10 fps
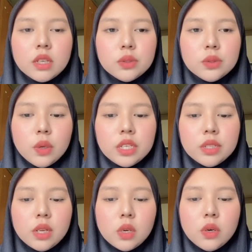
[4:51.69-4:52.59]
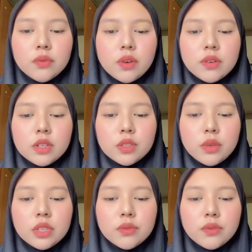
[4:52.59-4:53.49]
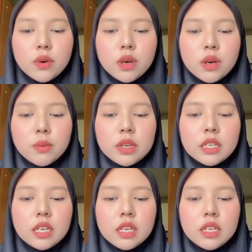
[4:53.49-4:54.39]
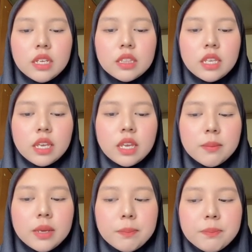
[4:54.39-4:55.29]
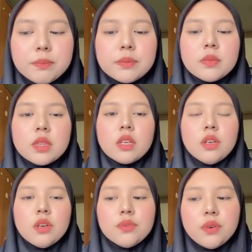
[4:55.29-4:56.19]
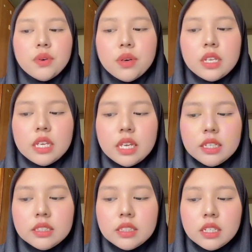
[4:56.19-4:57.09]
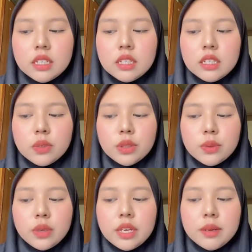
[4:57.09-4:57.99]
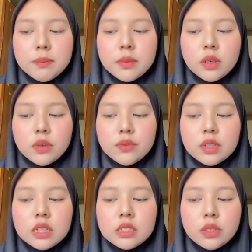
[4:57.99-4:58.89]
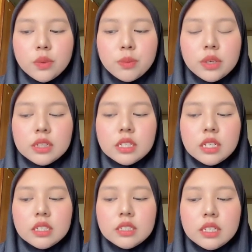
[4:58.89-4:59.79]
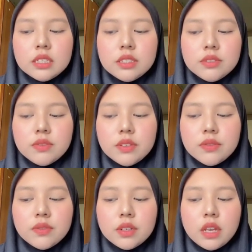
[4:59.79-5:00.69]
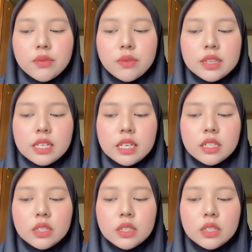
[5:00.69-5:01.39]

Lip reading: So it's below 524.88 mm. For AS equal to M over 0.95 FYZ.